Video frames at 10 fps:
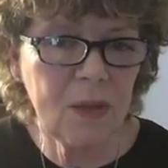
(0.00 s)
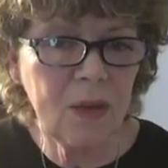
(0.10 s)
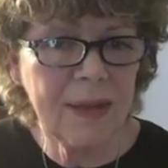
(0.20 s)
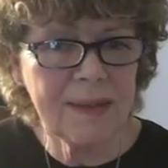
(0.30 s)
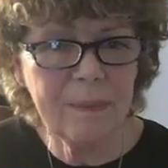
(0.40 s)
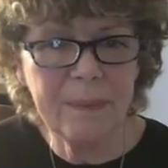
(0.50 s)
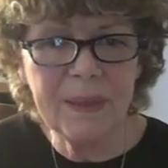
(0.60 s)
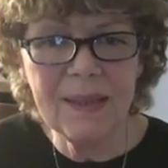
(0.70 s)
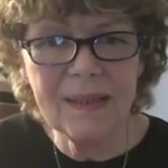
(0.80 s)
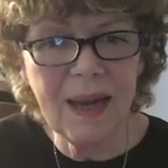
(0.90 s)
that
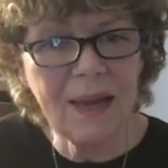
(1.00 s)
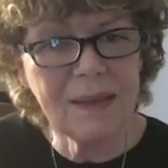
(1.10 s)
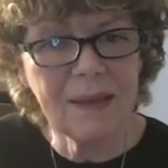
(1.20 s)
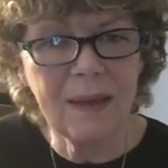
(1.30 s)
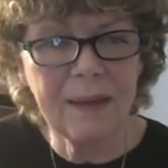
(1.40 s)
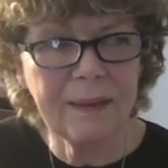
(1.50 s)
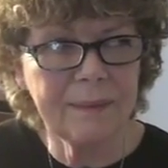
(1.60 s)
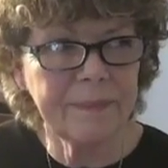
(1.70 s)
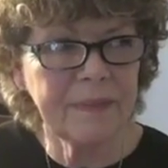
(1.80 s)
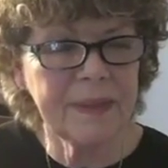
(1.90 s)

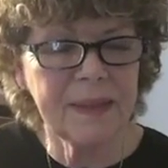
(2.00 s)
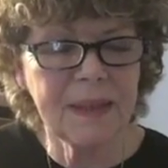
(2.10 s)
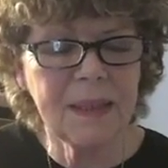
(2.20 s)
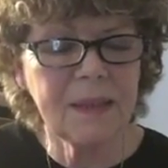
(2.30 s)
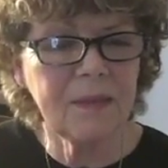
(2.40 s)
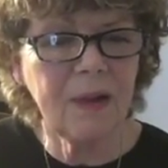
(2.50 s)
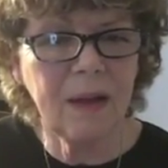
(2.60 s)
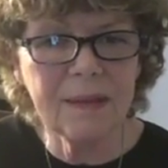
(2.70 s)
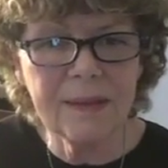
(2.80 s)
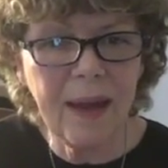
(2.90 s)
debilitating disease of
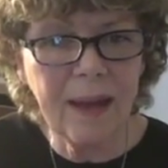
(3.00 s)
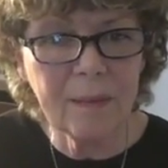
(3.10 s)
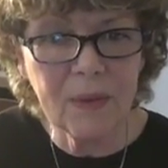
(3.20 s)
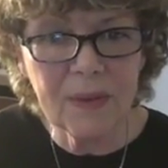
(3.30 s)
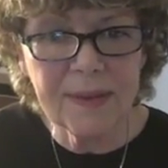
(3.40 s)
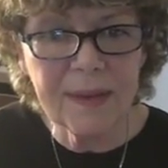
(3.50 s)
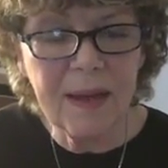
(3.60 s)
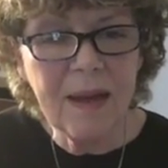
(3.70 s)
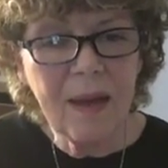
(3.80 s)
Alzheimer's,